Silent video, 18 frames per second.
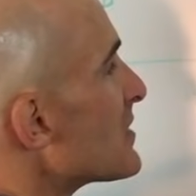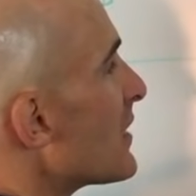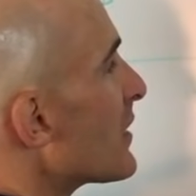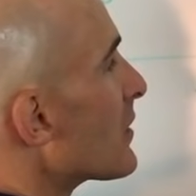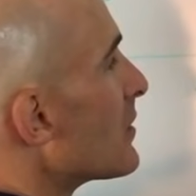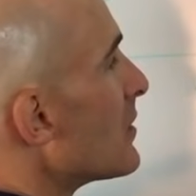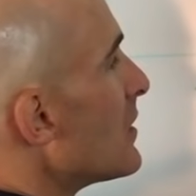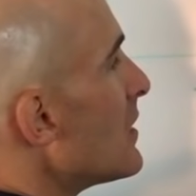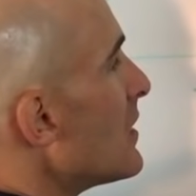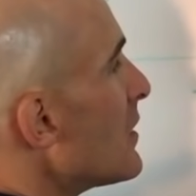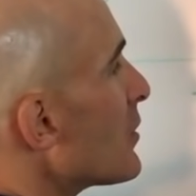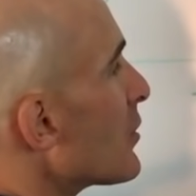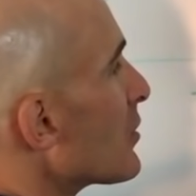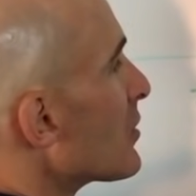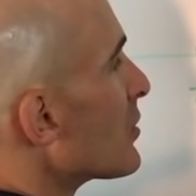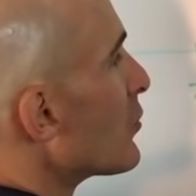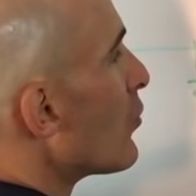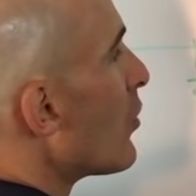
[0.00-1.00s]
uh,
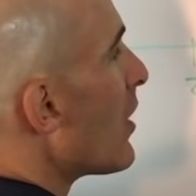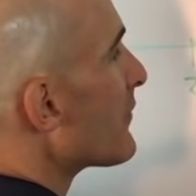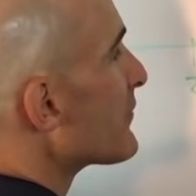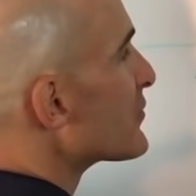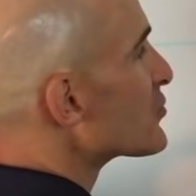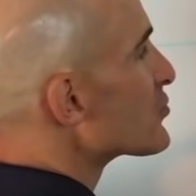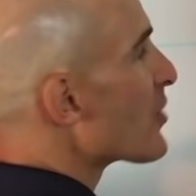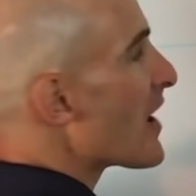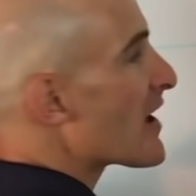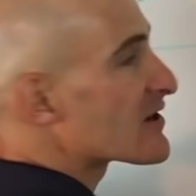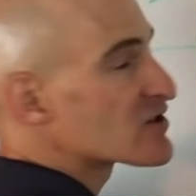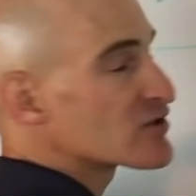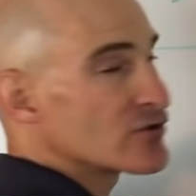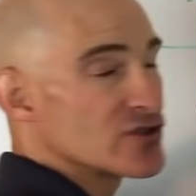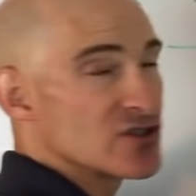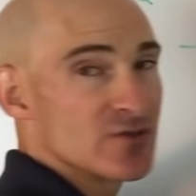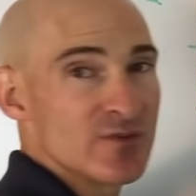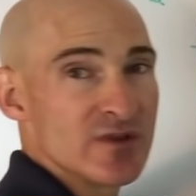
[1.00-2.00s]
go off the track, so
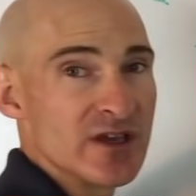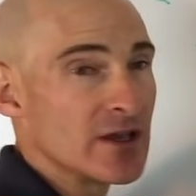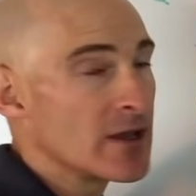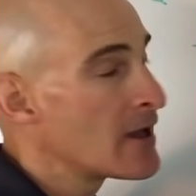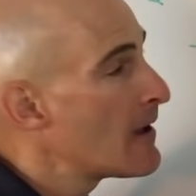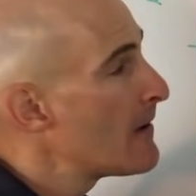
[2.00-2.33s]
to speak.